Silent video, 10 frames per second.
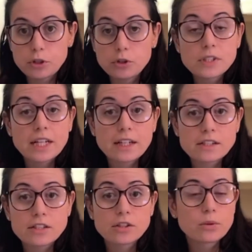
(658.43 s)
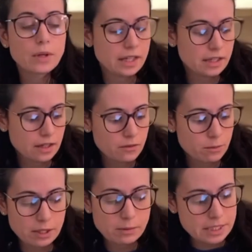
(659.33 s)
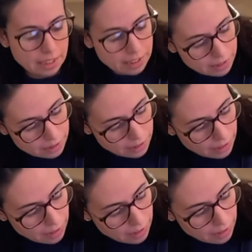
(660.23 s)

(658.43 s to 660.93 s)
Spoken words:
You take it too, and have the baby take it,